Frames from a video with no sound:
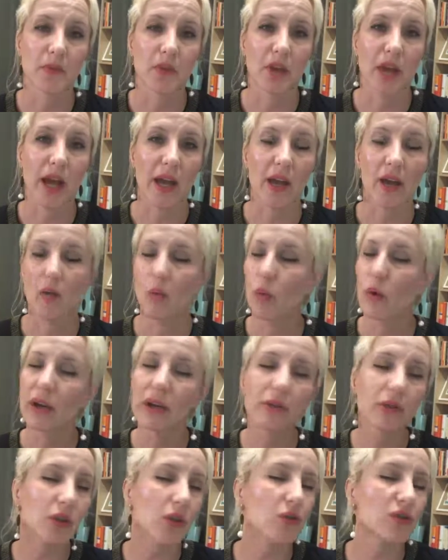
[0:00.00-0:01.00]
okay?
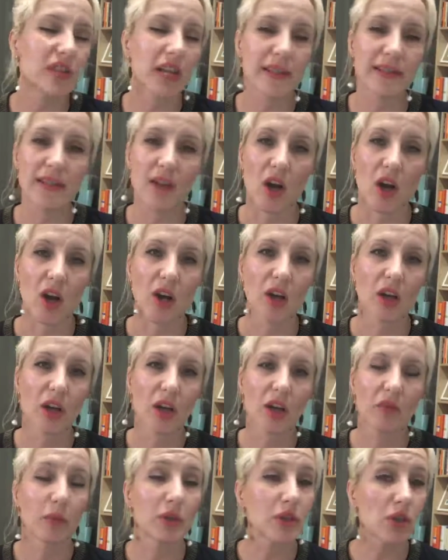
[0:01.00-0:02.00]
Whatever those debts are.
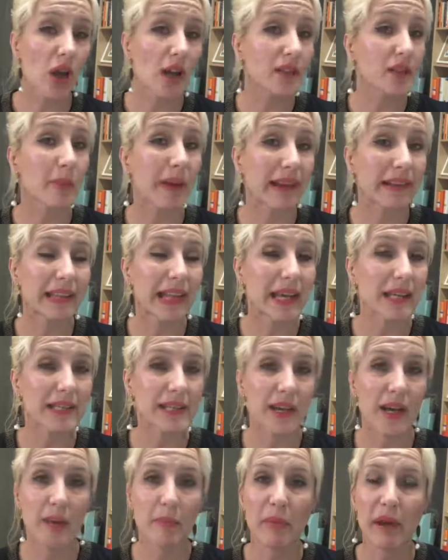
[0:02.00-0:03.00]
We talked about
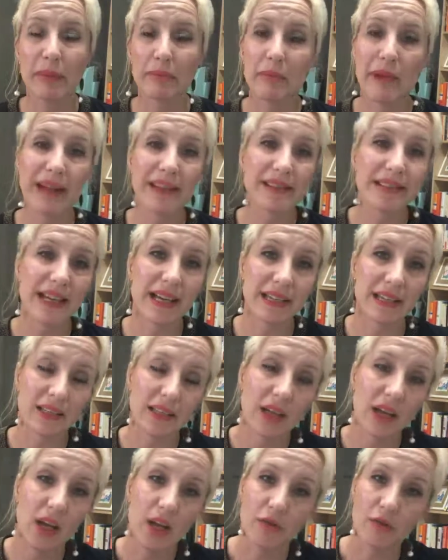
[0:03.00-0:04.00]
last time about bad
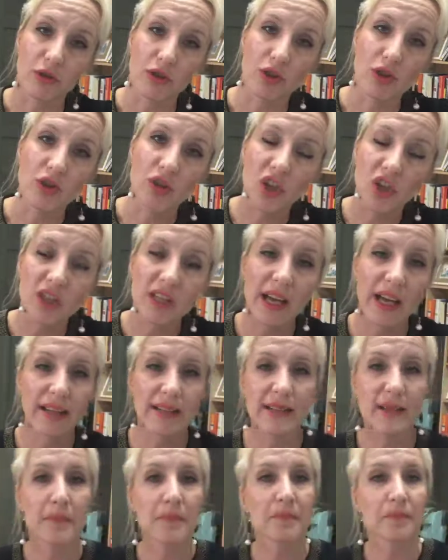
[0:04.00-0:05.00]
debts versus good
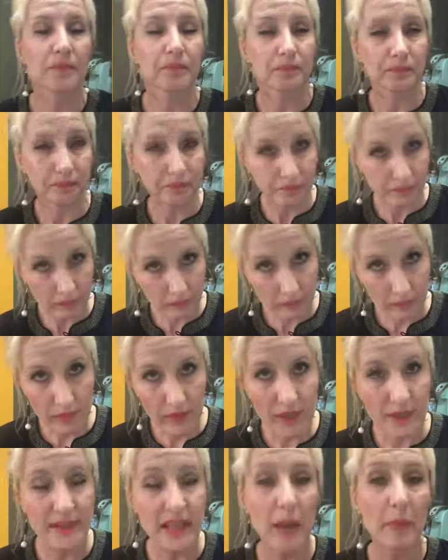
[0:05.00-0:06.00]
debts.
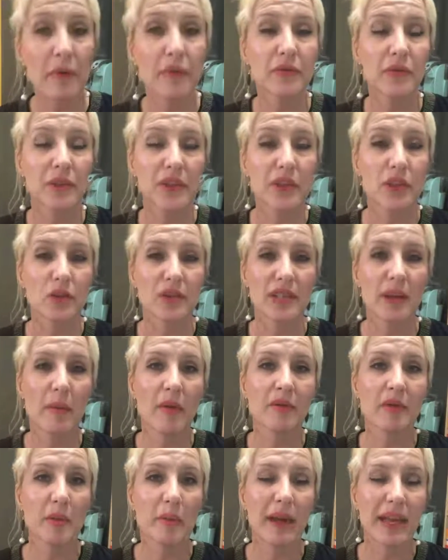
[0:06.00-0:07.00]
Some
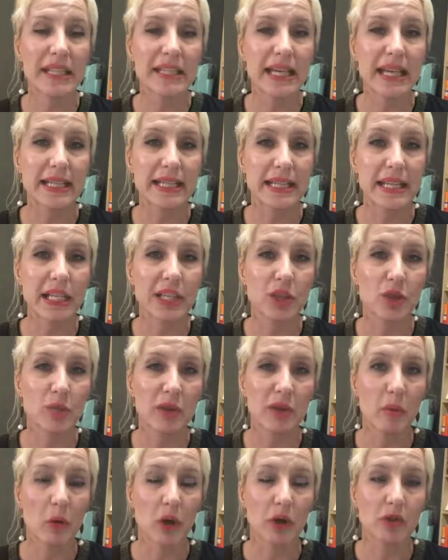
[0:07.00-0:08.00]
of the bad debts need to
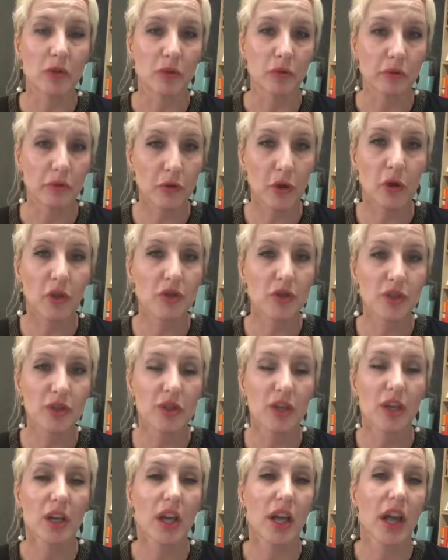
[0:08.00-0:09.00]
be worked on
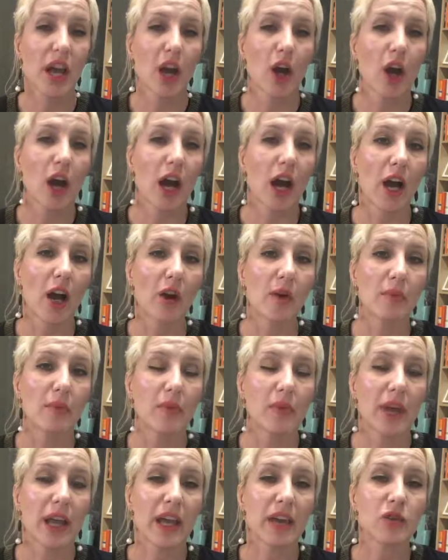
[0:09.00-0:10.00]
first.
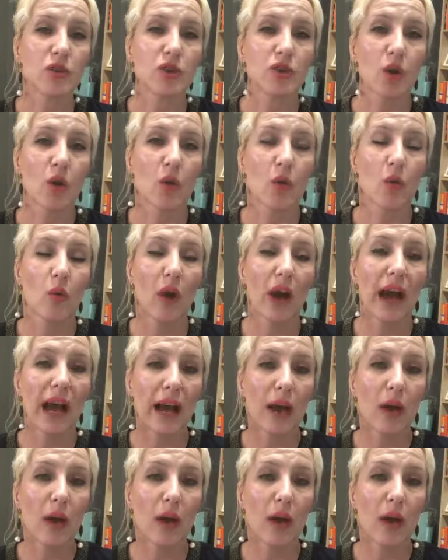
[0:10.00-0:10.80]
And so